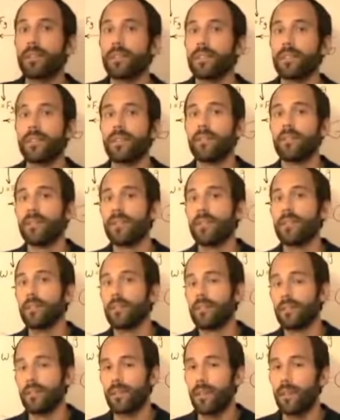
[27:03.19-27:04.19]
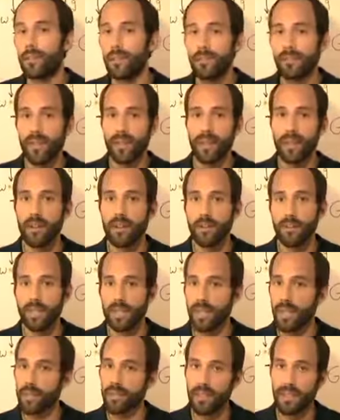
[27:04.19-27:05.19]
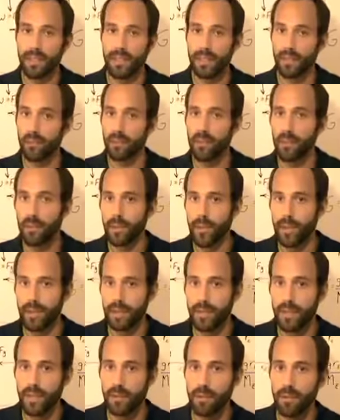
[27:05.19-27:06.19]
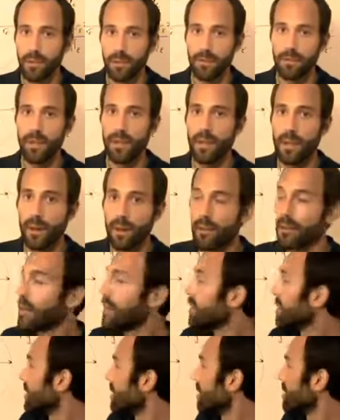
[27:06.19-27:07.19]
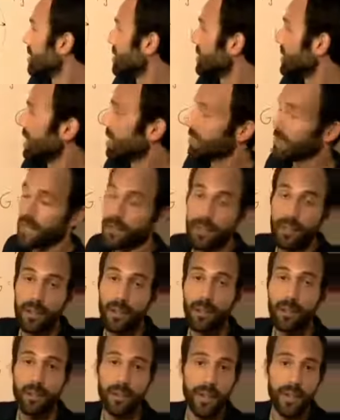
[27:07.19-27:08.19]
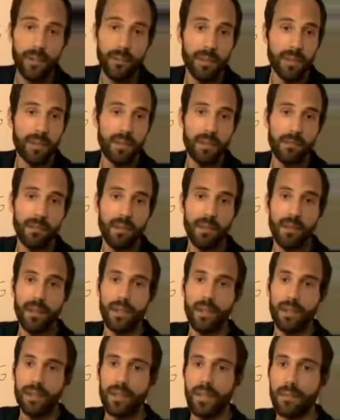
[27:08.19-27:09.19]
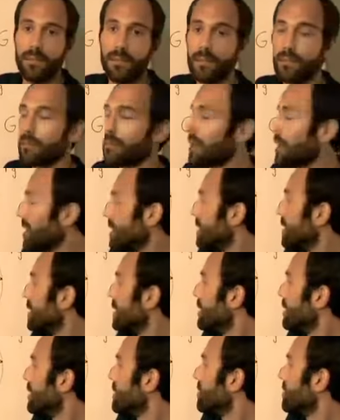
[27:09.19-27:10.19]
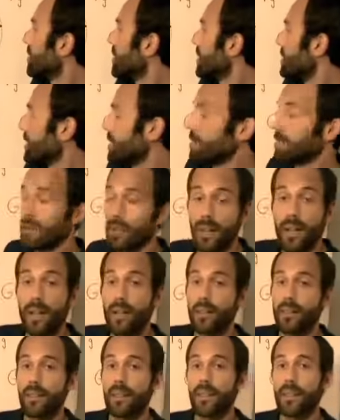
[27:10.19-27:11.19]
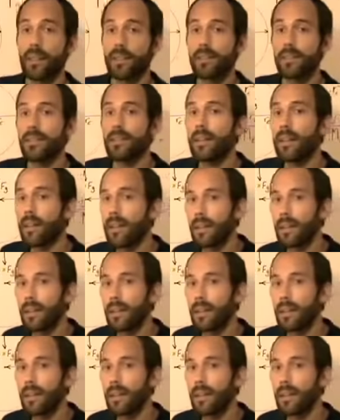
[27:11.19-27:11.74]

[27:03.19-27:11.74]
the stuff in Earth, all of the elements, everything on the periodic table that we know. Now, at the time, they didn't know all the elements on the periodic table, but they knew a lot of things.